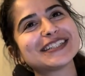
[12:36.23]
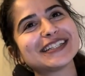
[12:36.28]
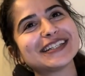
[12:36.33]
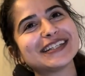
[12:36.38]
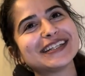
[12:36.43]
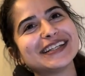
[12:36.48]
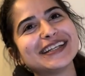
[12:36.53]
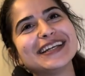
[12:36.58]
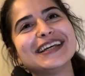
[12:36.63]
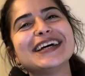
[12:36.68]

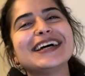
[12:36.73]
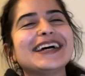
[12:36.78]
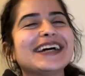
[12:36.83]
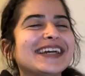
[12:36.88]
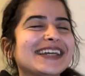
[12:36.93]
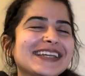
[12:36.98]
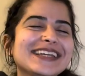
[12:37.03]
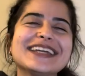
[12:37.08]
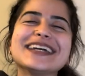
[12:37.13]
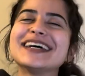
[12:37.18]
No.
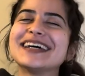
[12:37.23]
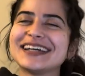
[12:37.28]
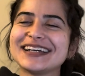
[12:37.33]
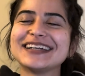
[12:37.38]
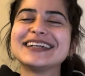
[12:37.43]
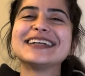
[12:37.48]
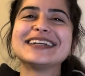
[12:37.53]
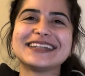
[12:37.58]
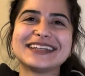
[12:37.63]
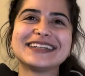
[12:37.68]

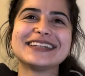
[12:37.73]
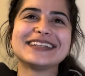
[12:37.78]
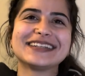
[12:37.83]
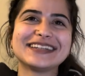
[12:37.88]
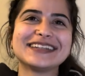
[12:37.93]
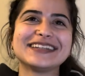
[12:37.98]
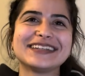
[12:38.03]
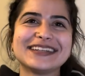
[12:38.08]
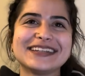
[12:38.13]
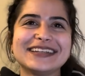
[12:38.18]

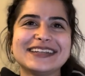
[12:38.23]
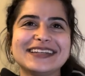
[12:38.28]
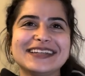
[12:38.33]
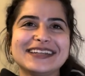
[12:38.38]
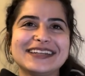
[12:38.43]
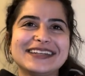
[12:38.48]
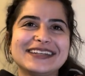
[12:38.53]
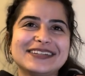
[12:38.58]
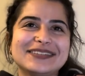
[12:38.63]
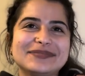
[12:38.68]
You going
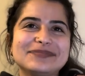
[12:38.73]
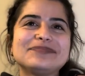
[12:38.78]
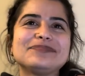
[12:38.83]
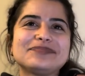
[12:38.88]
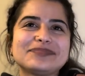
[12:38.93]
off.